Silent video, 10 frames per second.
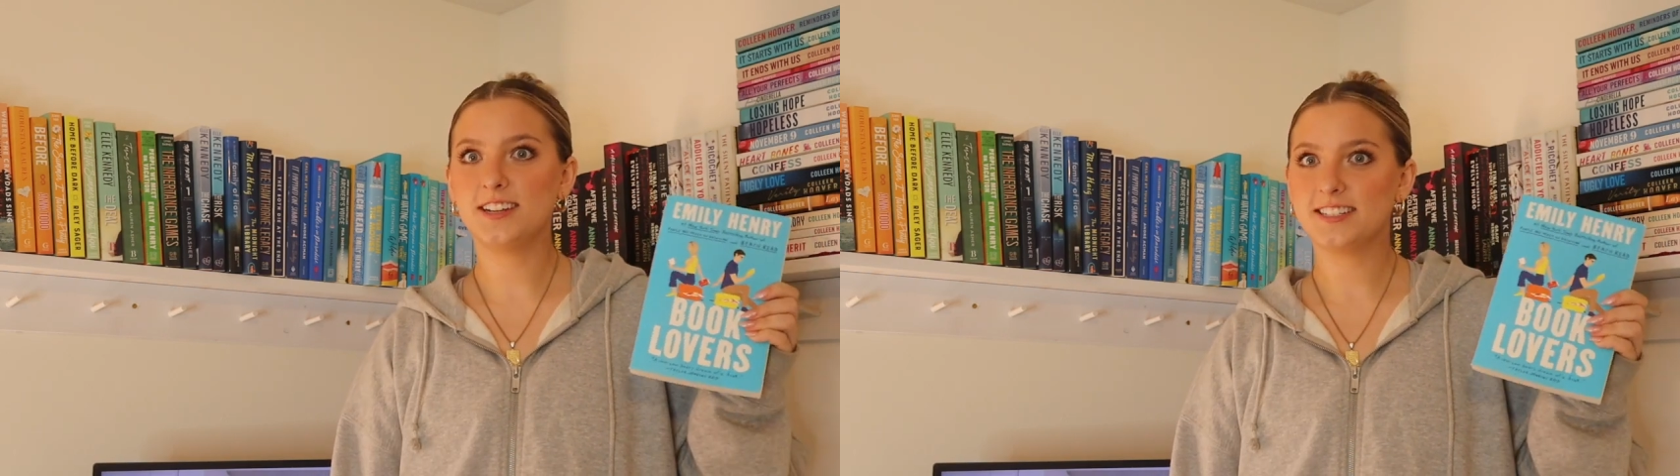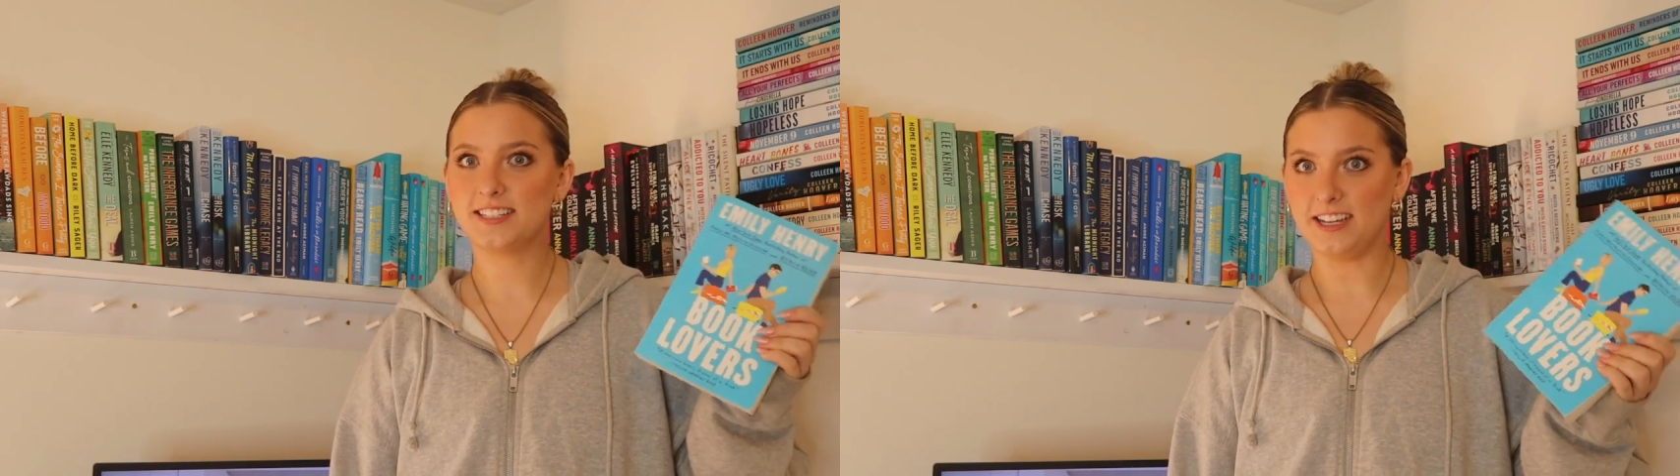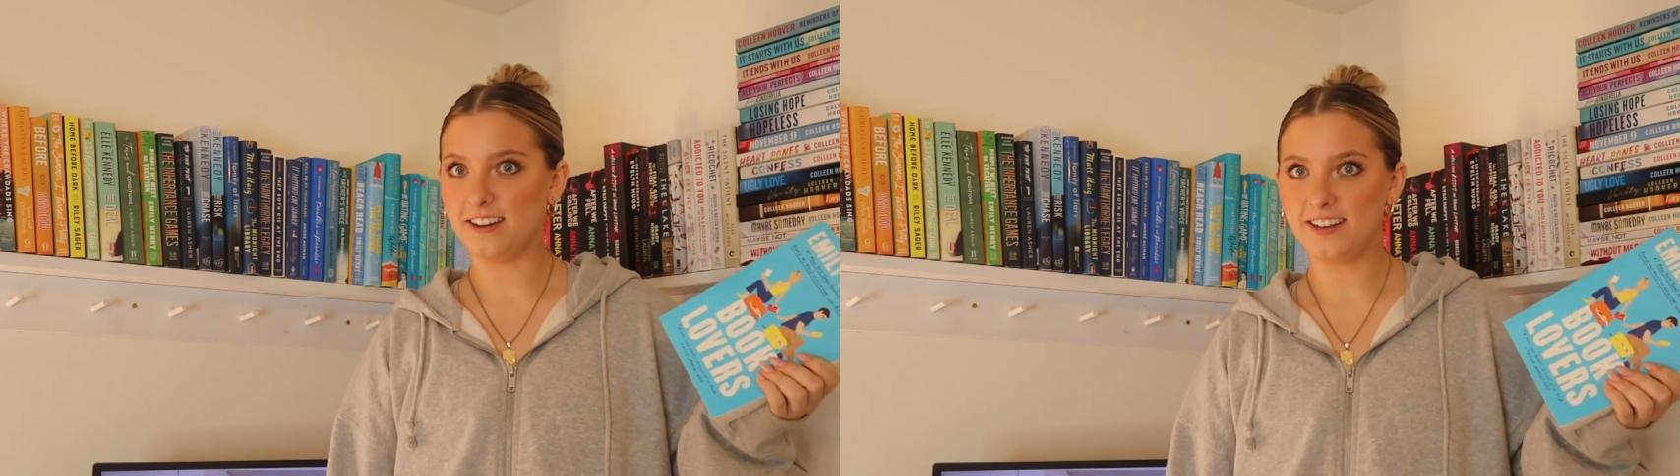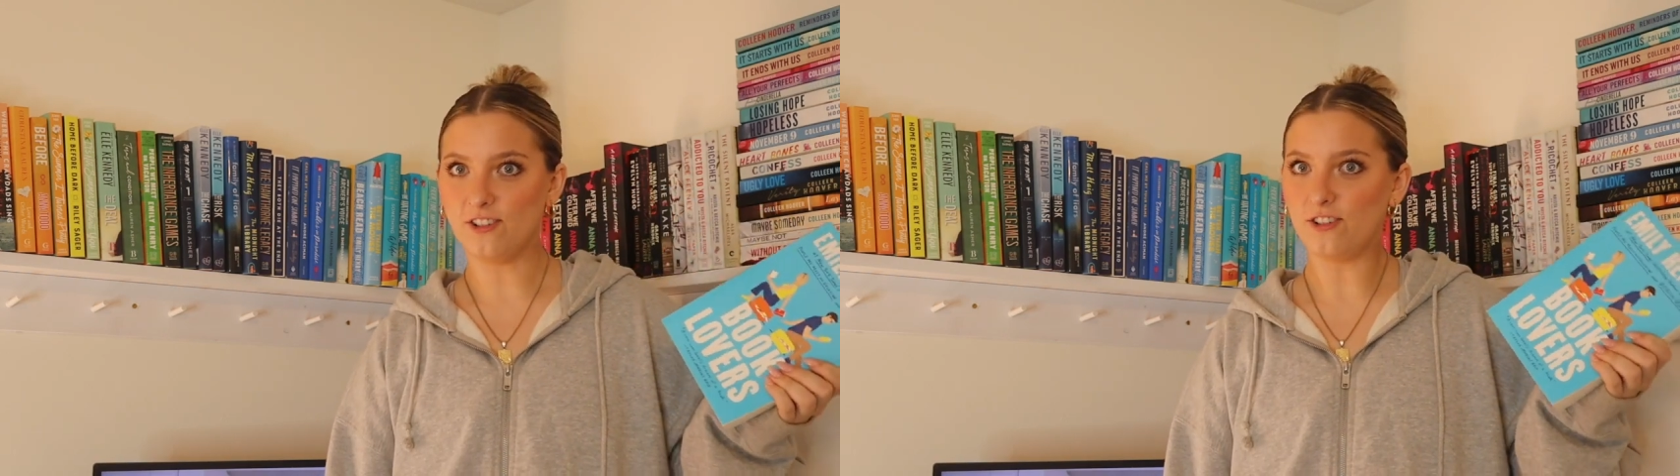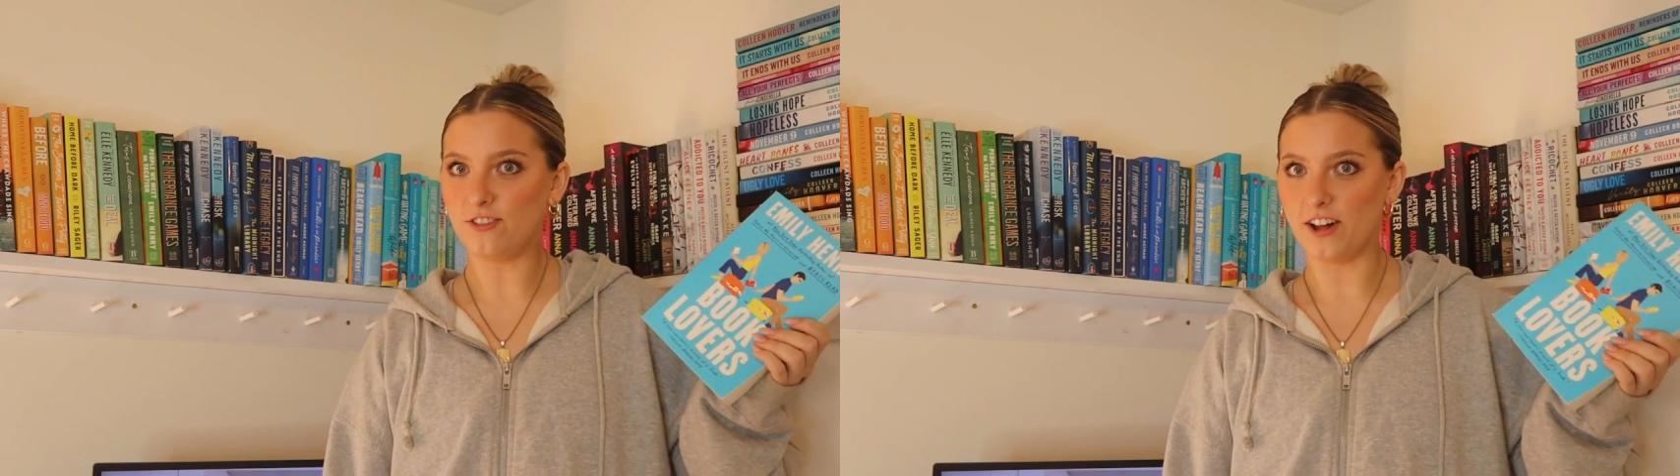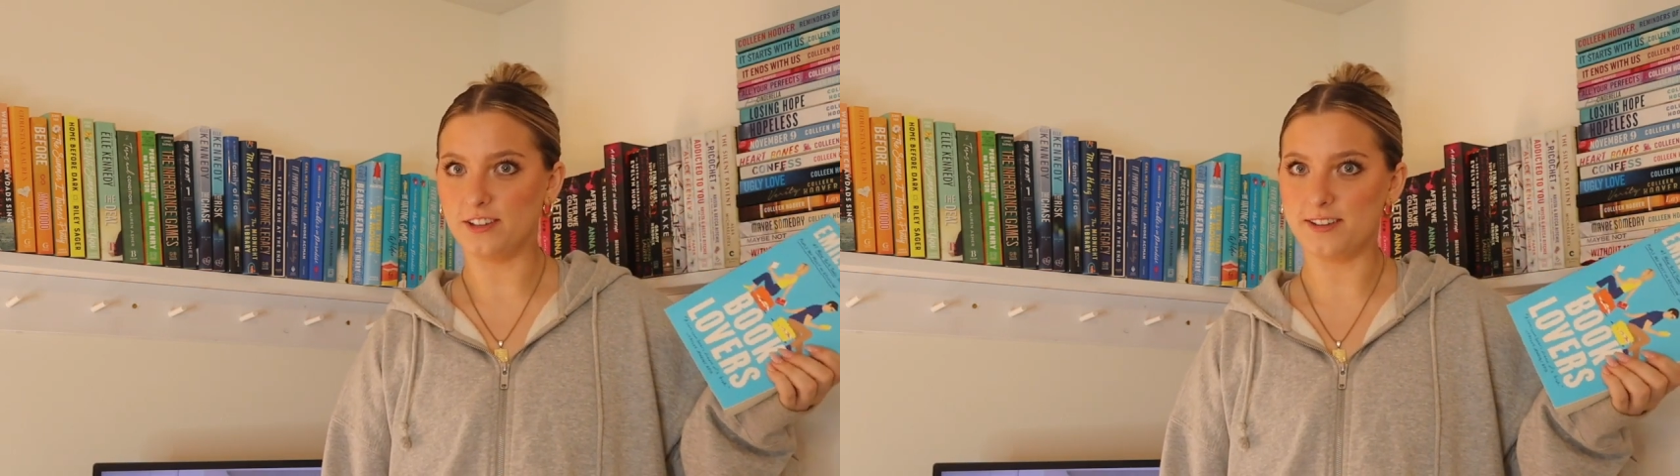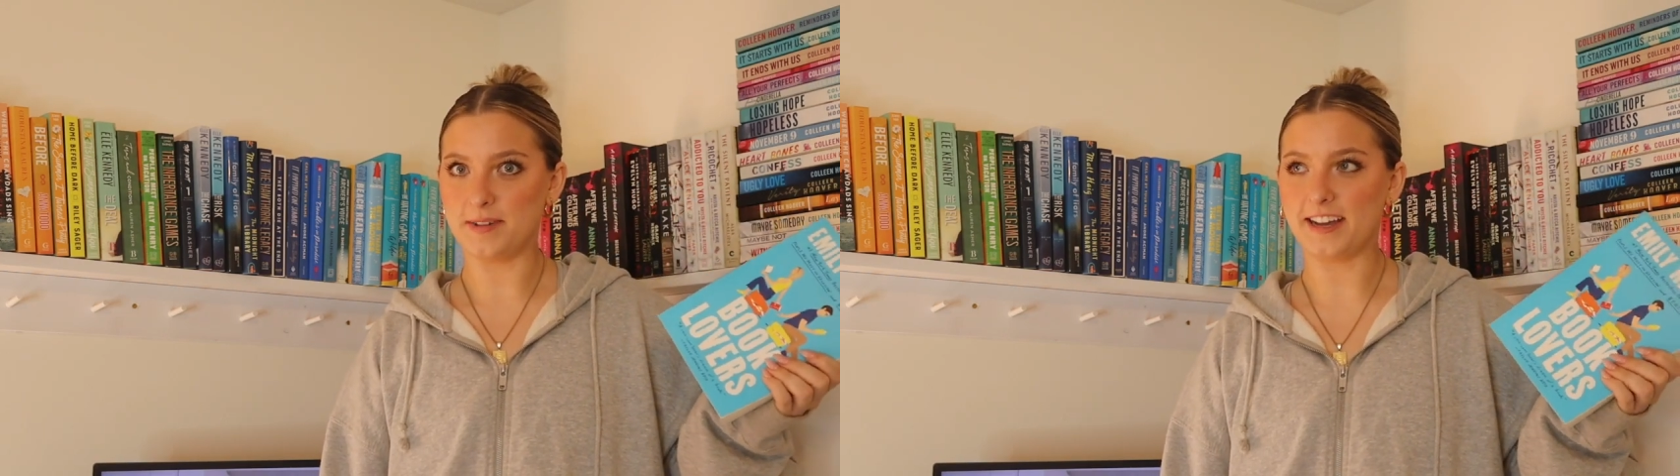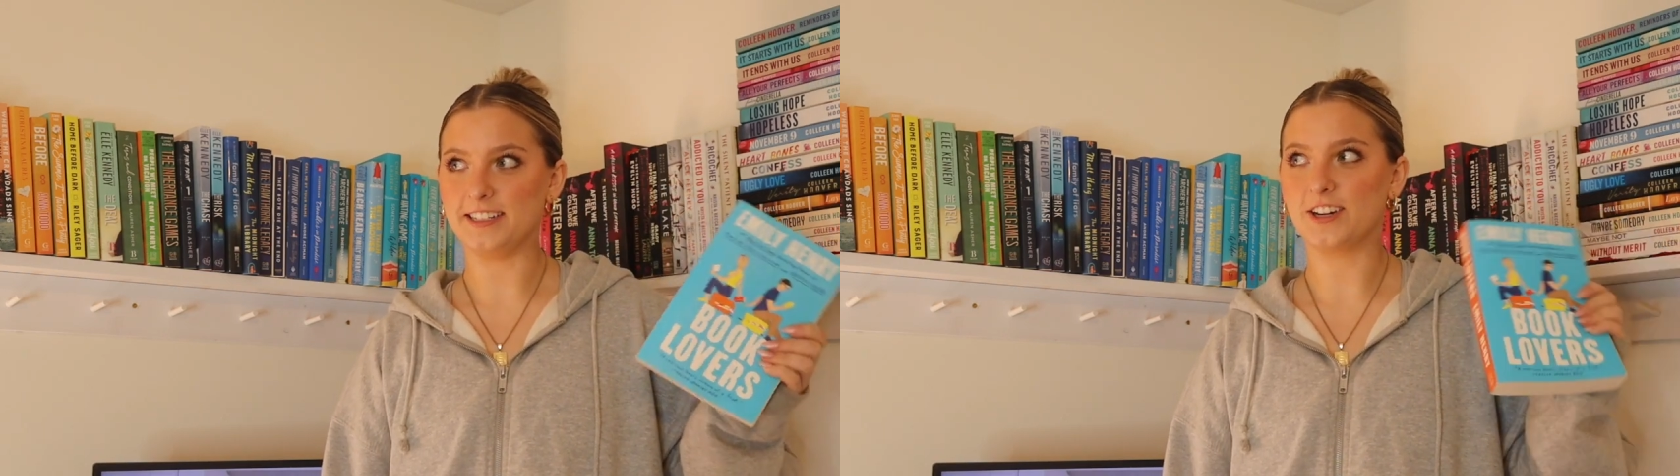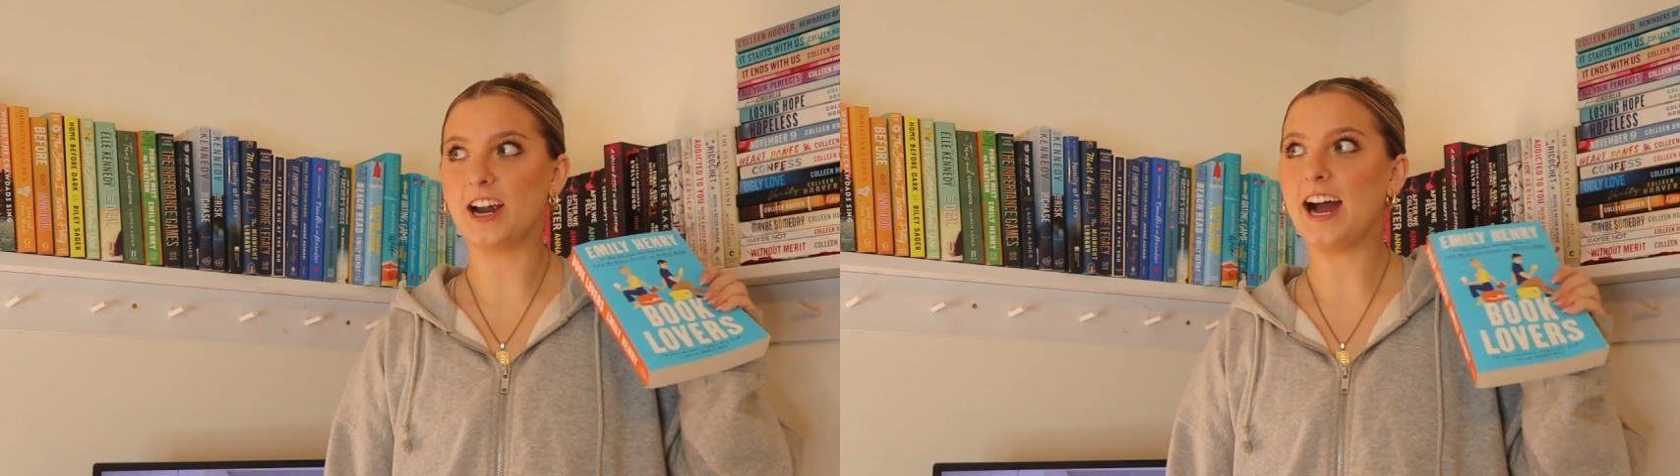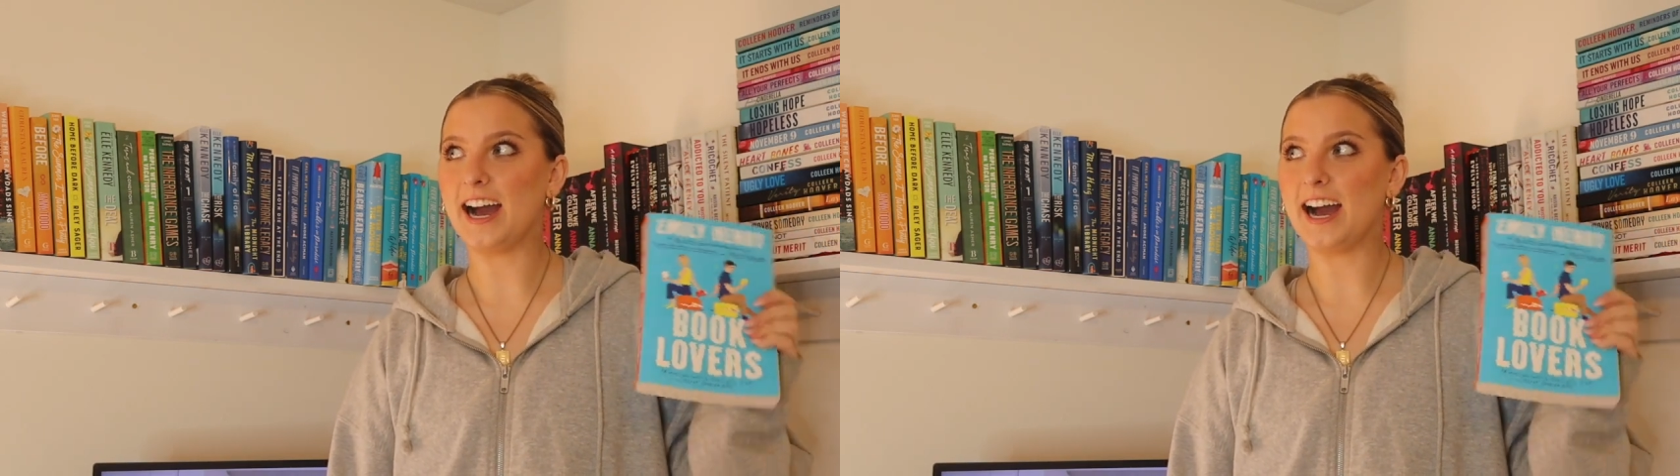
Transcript: a scary cult following behind her.